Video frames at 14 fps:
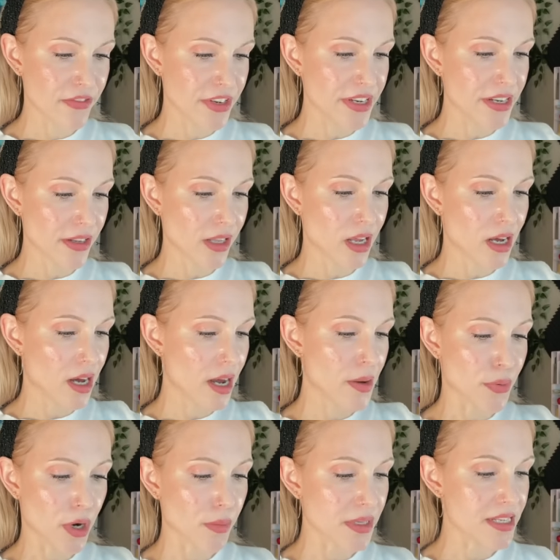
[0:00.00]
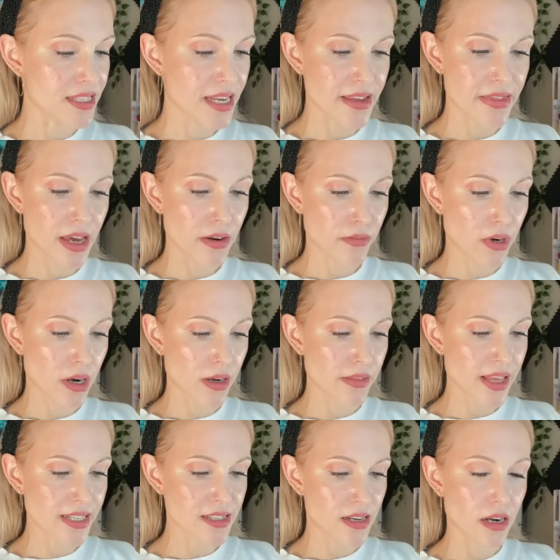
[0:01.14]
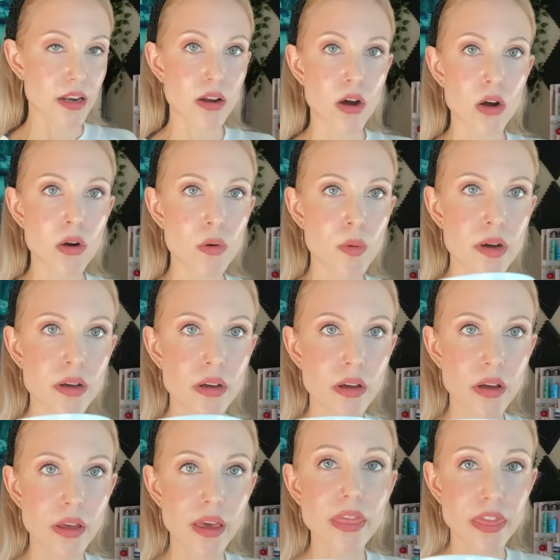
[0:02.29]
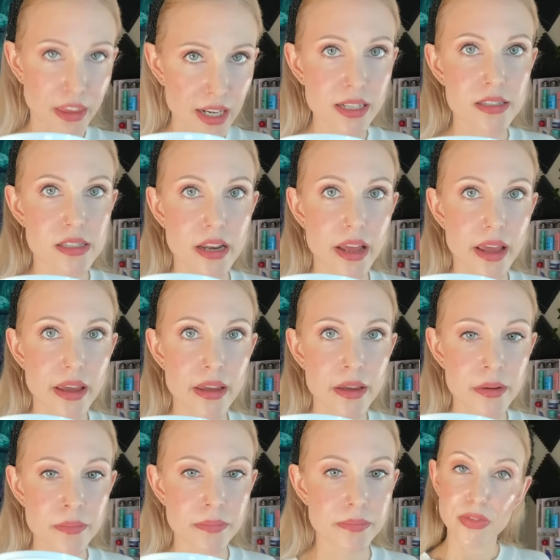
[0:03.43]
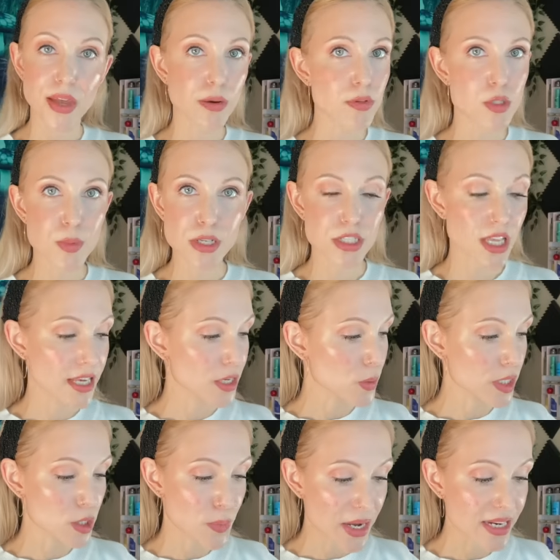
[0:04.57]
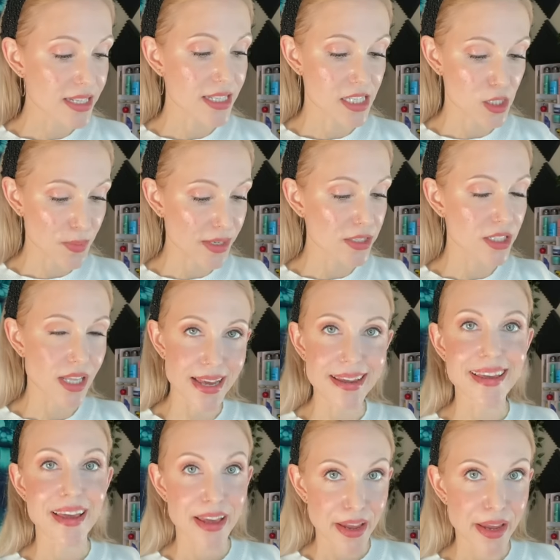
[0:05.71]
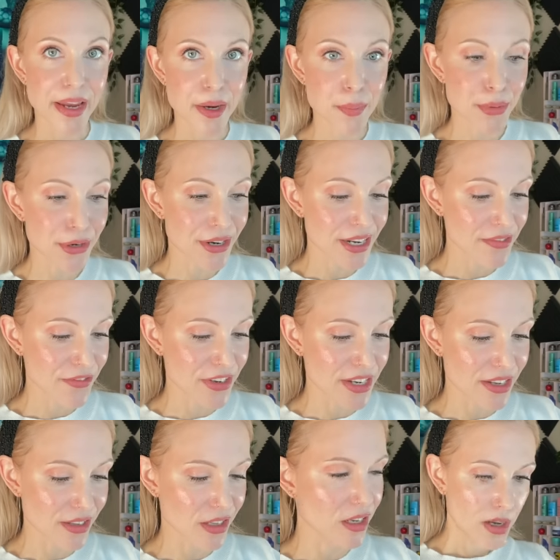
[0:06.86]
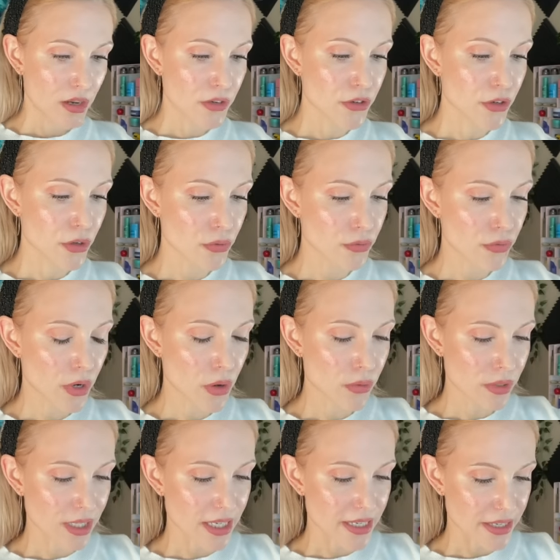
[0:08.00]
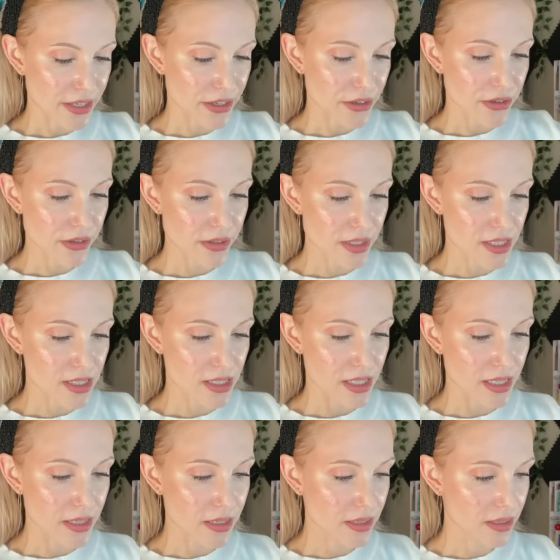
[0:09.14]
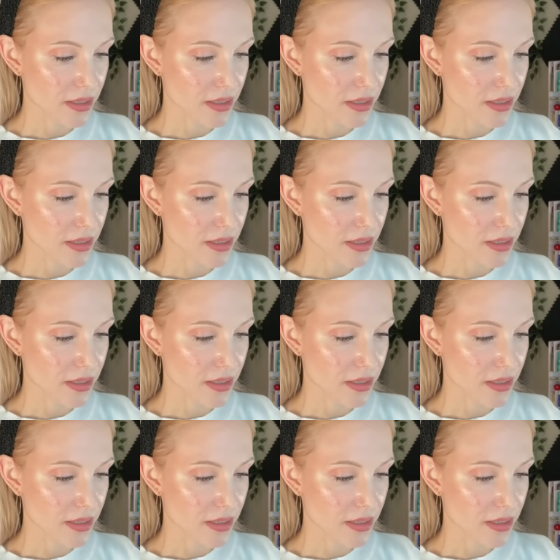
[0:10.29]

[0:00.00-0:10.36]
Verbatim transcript: vanilla. I'm probably saying that wrong. That's not an O. That's an A. That one smells like you expect. It smells like amber and vanilla. Neroli here. Let's see